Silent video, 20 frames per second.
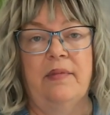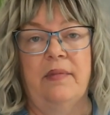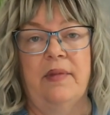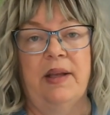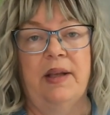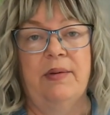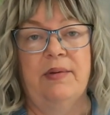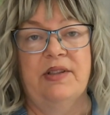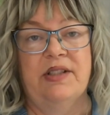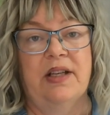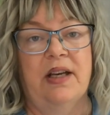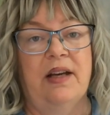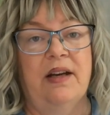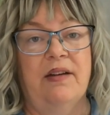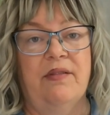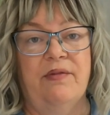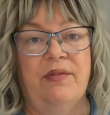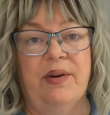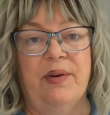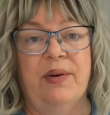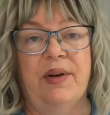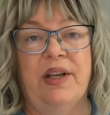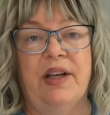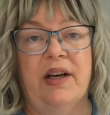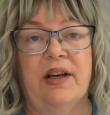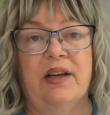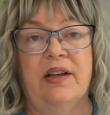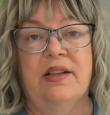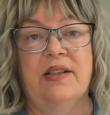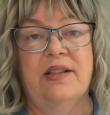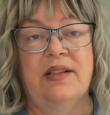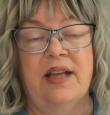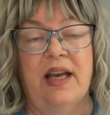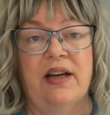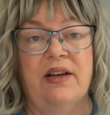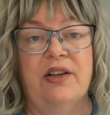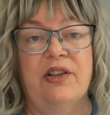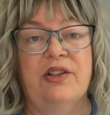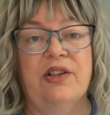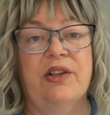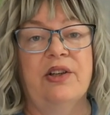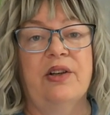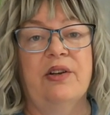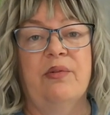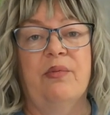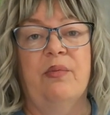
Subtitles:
He was a very young senator